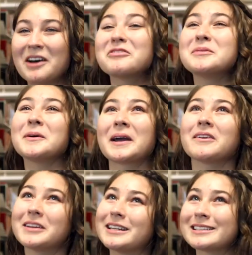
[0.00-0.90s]
Every book I
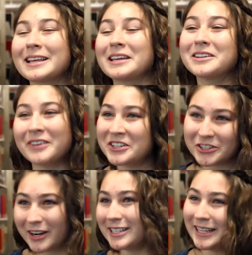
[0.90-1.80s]
read is like an
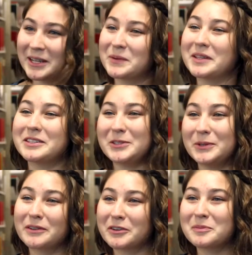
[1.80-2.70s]
adventure I take with two
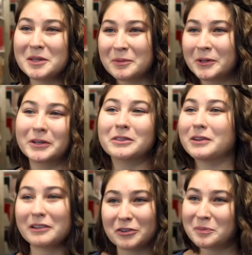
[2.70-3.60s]
different people or
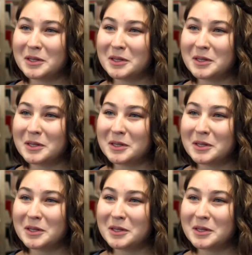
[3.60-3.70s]
three different